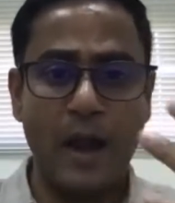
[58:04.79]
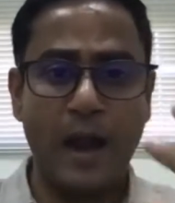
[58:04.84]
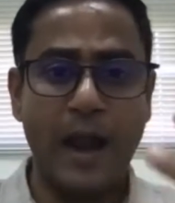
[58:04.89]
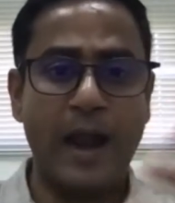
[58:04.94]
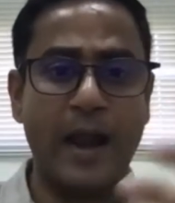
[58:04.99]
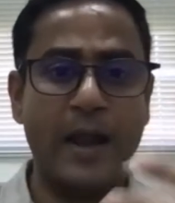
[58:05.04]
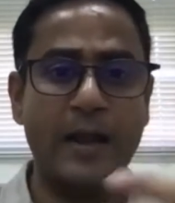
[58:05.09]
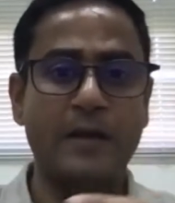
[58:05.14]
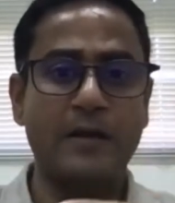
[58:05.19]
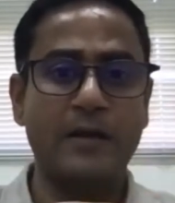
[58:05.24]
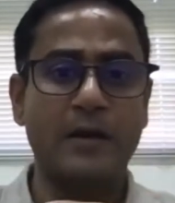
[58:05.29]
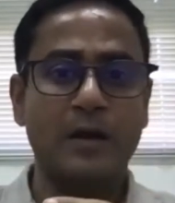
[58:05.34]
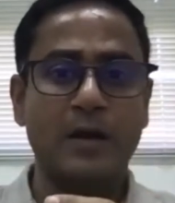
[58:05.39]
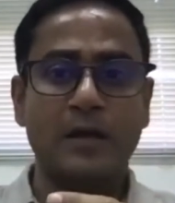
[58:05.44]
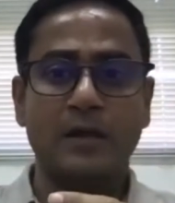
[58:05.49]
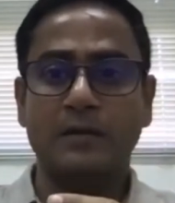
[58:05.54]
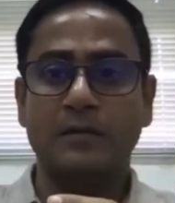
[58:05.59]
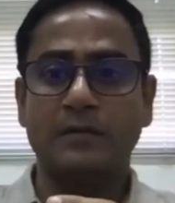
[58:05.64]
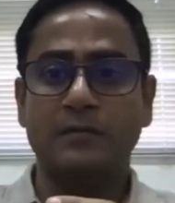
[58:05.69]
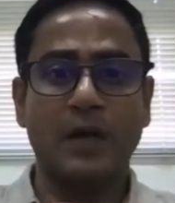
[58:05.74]
and
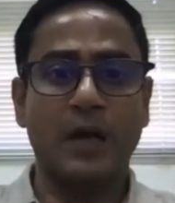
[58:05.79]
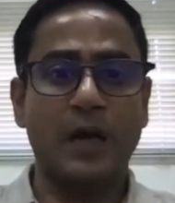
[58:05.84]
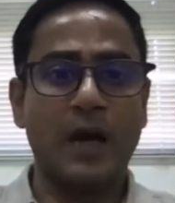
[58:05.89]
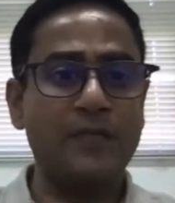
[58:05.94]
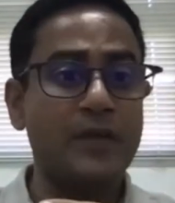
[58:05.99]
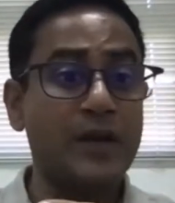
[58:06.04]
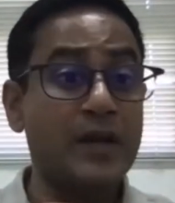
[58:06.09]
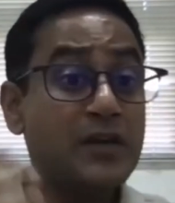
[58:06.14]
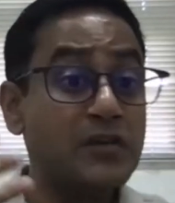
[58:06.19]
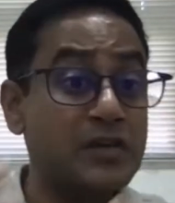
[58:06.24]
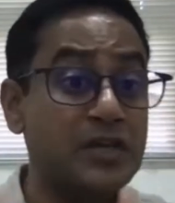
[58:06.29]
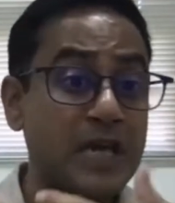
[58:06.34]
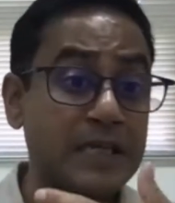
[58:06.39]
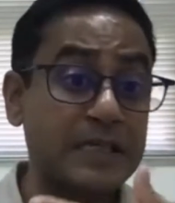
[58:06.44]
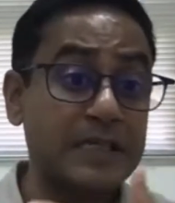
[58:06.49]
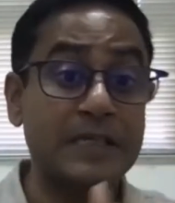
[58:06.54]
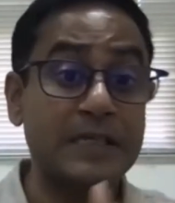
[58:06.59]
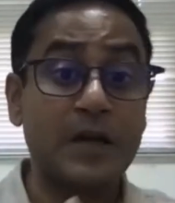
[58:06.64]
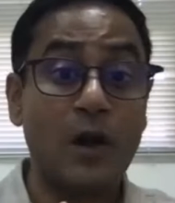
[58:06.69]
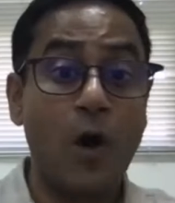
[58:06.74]
the
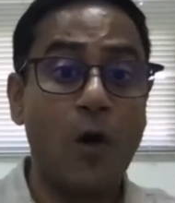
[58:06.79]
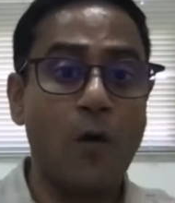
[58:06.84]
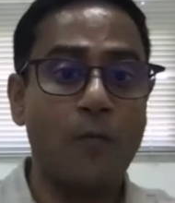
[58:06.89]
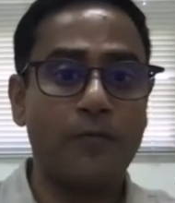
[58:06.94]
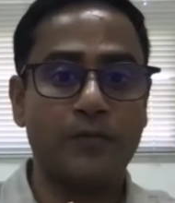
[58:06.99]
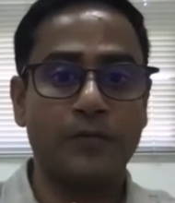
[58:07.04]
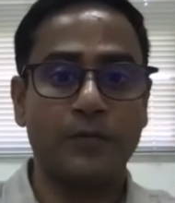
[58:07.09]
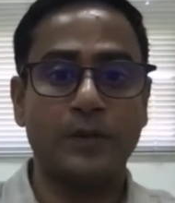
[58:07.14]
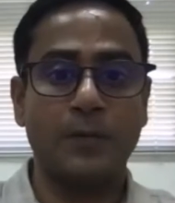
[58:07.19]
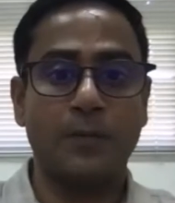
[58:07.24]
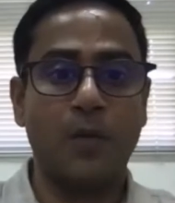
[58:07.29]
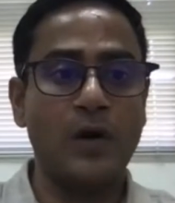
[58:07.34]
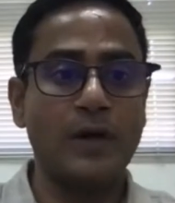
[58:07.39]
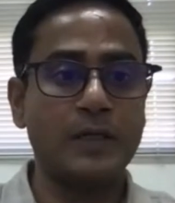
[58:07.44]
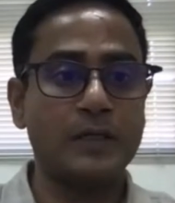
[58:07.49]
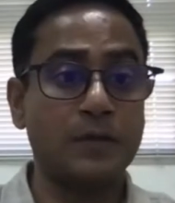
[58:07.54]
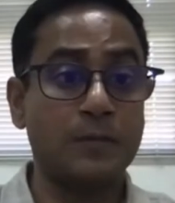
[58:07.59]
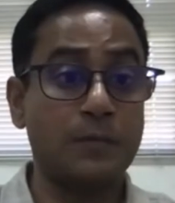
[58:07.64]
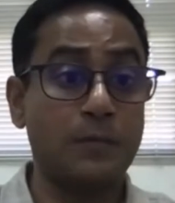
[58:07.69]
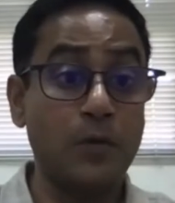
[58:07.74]
intersection of the politics
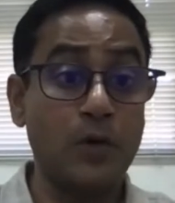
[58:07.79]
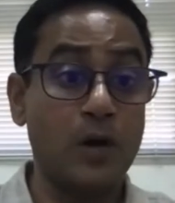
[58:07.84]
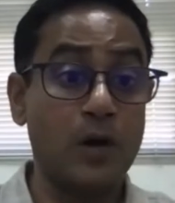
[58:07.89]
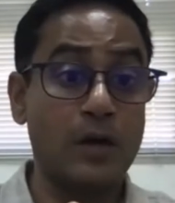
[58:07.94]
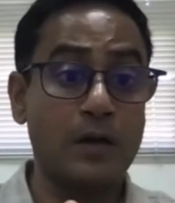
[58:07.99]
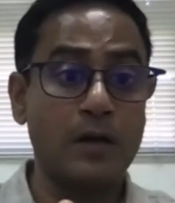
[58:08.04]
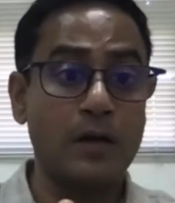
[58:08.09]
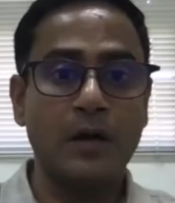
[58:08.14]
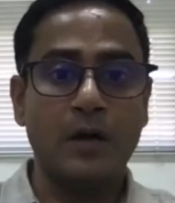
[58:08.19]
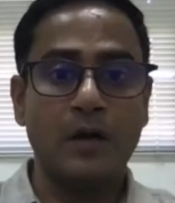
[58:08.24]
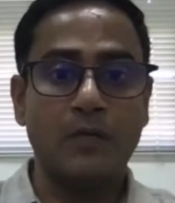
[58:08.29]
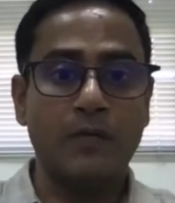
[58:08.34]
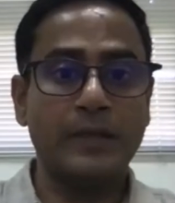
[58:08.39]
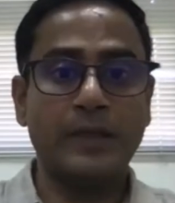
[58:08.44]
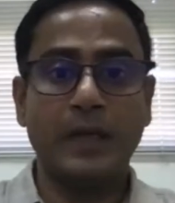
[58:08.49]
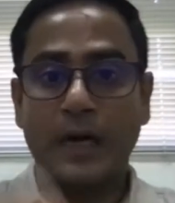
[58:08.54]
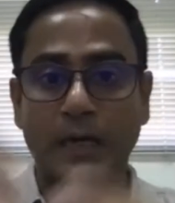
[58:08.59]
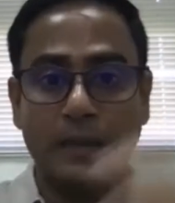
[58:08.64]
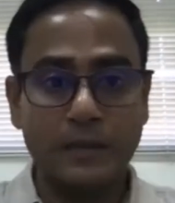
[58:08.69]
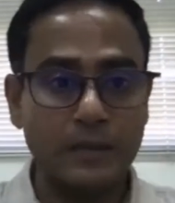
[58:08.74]
of the poor with
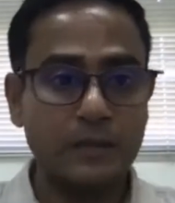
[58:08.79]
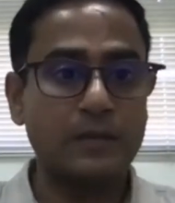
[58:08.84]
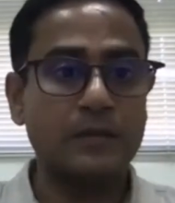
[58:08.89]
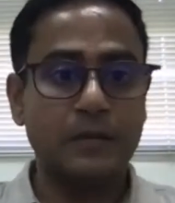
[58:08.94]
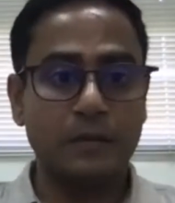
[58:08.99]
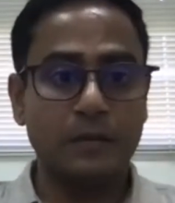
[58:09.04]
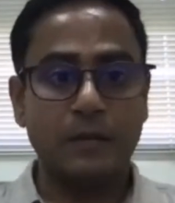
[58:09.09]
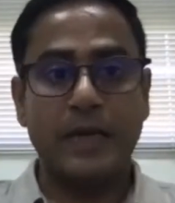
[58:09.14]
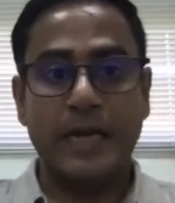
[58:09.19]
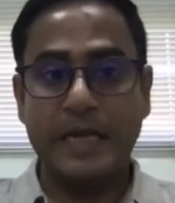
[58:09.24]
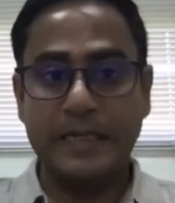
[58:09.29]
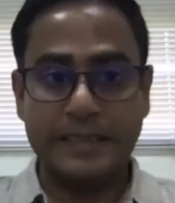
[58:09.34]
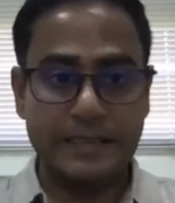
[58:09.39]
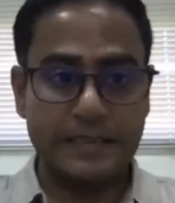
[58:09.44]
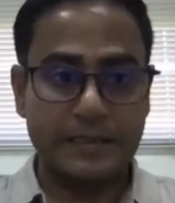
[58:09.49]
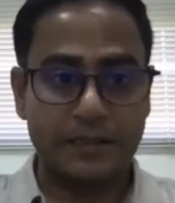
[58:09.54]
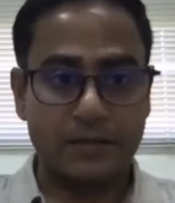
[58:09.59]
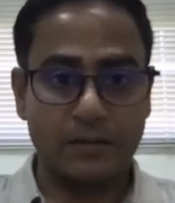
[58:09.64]
other agents,